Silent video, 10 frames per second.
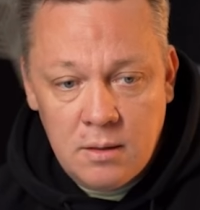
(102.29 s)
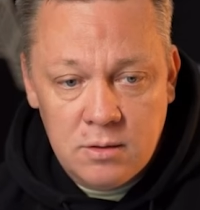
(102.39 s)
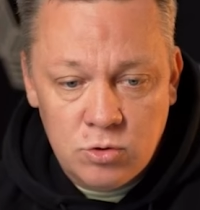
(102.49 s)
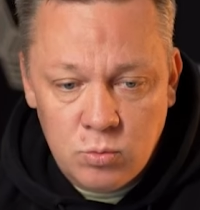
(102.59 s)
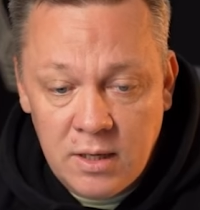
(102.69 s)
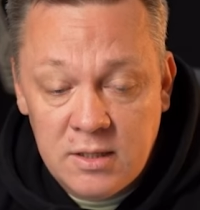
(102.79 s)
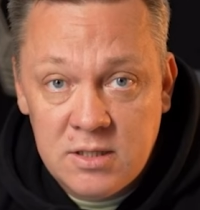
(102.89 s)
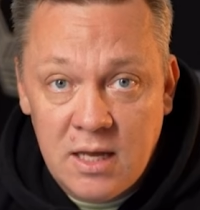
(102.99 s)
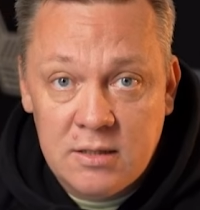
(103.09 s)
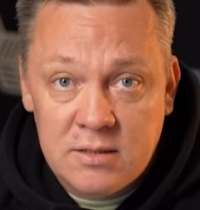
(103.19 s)
So we can
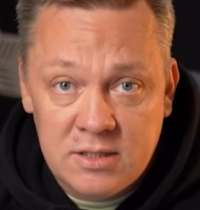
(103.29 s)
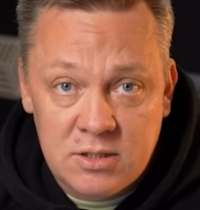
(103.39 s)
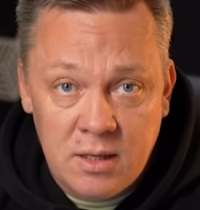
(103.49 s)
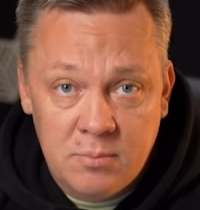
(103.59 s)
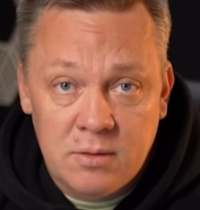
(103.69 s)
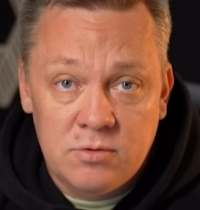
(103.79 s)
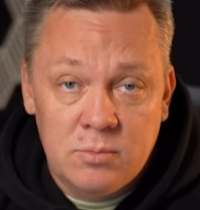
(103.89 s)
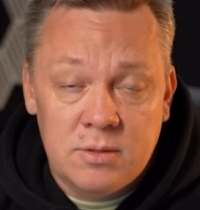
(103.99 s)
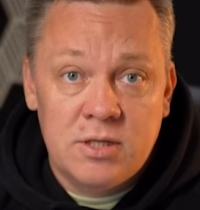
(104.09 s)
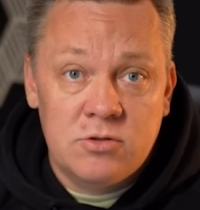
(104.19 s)
select this clip
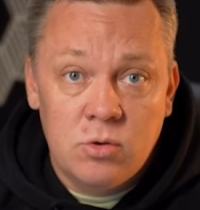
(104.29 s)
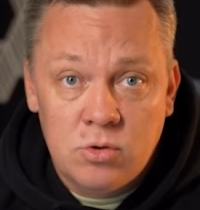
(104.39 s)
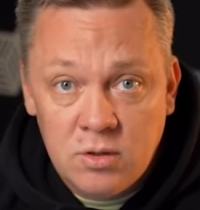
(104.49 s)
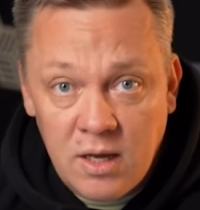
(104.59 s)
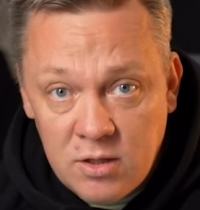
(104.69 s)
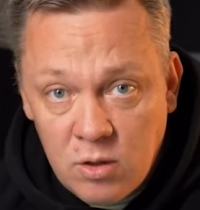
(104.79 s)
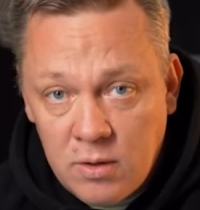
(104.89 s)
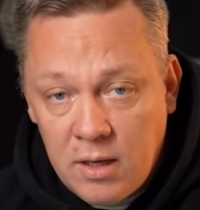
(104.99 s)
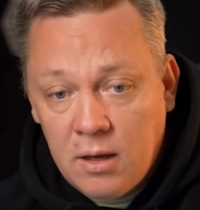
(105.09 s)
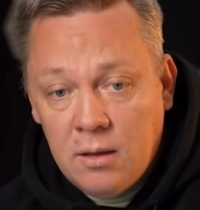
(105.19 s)
from this folder and go
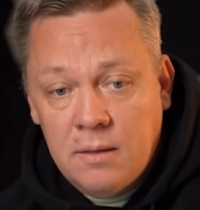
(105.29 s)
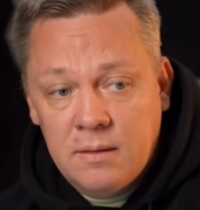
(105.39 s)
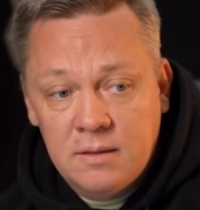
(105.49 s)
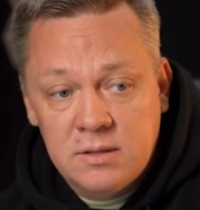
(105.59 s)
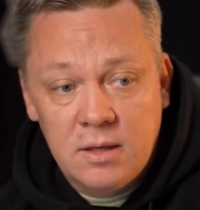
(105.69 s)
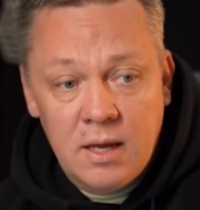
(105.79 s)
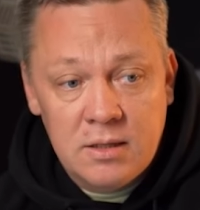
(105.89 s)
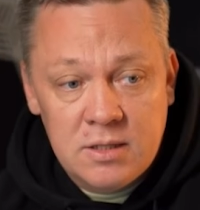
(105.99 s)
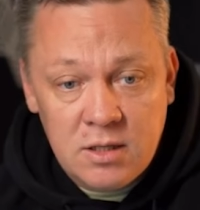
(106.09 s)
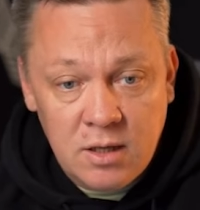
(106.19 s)
in here. Select
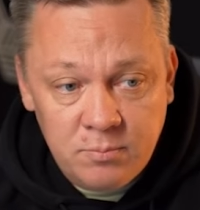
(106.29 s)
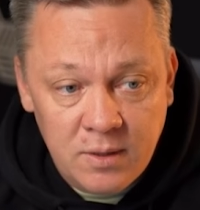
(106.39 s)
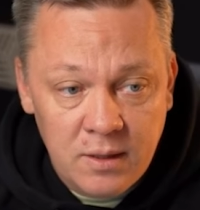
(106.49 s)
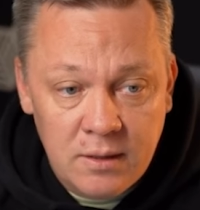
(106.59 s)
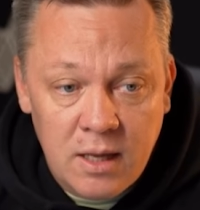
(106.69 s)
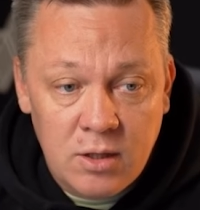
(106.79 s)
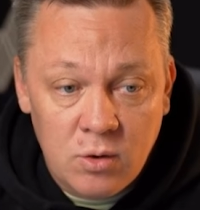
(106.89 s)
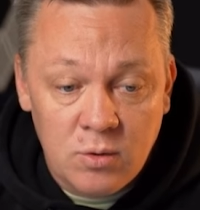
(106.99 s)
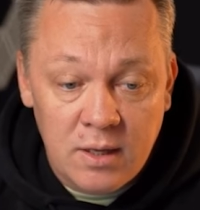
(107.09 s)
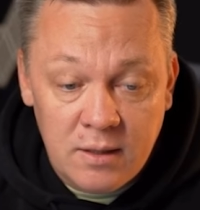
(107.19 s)
this clip, then
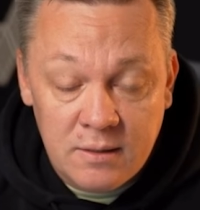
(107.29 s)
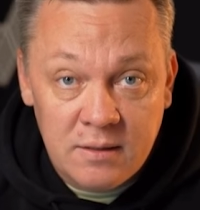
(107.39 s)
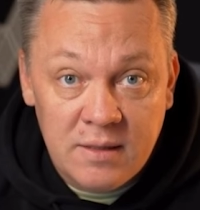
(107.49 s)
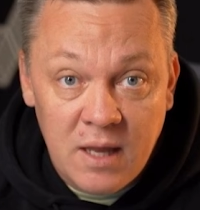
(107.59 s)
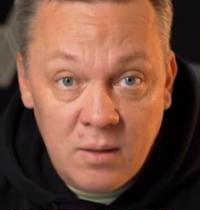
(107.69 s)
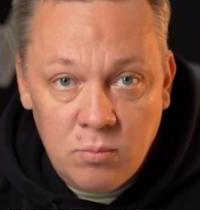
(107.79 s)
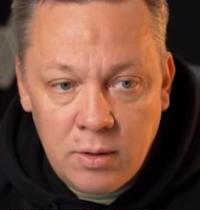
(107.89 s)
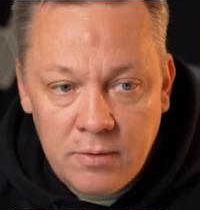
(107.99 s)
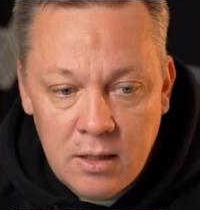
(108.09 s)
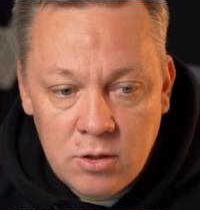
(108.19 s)
go in. Now,
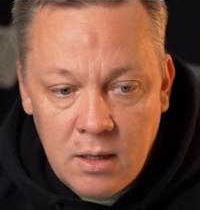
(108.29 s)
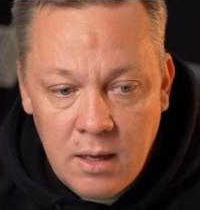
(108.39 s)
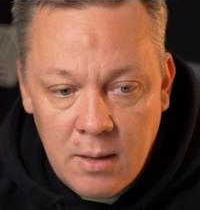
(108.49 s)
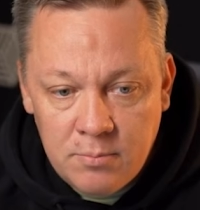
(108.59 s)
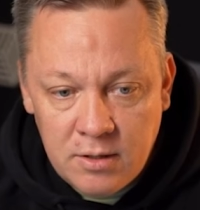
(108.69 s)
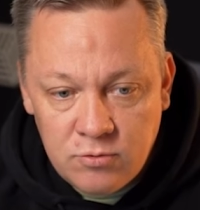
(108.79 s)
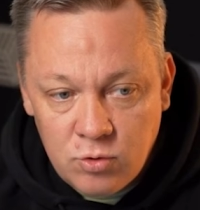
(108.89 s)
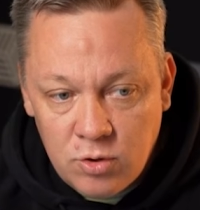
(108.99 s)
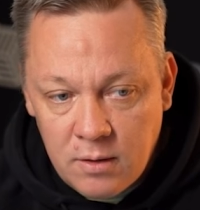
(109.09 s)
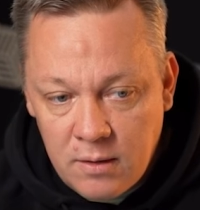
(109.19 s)
we've entered an empty
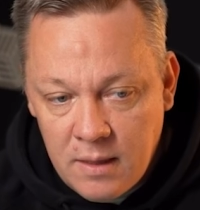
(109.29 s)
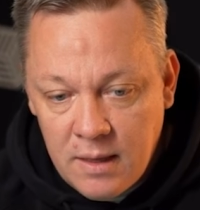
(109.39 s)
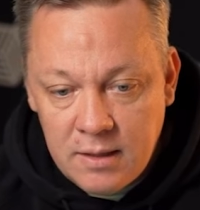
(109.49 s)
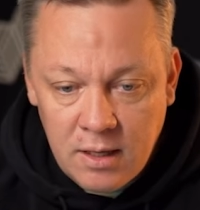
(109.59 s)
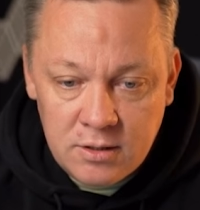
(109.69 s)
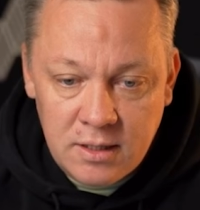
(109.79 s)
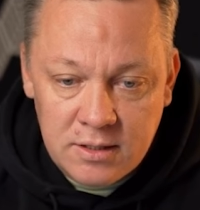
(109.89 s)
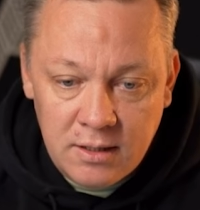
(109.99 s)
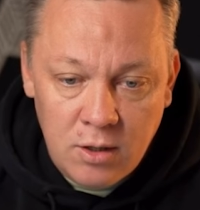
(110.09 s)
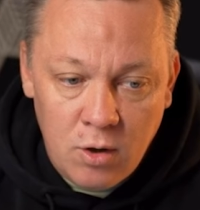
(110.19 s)
folder. It tells us
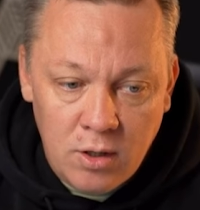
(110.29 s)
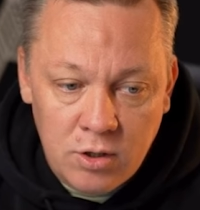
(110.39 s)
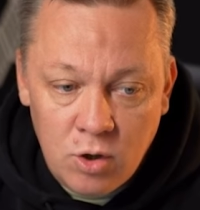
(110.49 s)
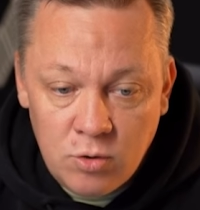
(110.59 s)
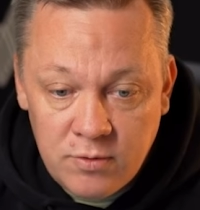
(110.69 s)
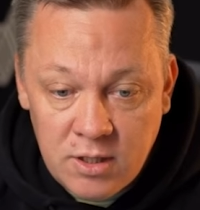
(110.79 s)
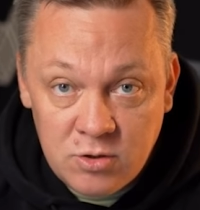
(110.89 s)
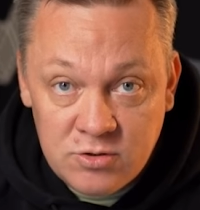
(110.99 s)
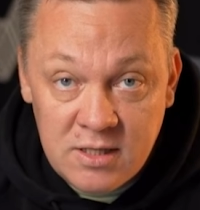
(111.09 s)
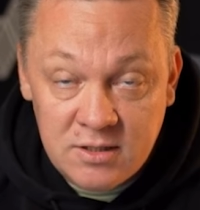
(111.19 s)
that there are no
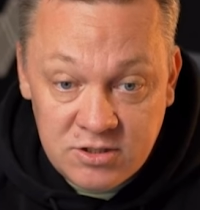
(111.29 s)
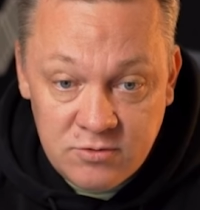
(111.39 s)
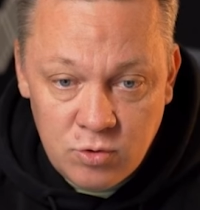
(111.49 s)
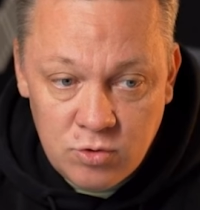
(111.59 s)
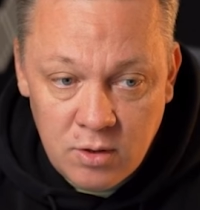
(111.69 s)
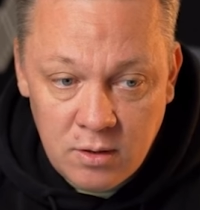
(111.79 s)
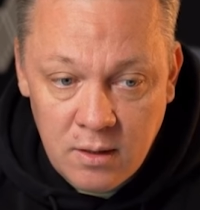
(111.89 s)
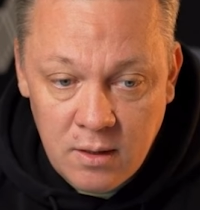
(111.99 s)
videos in this folder.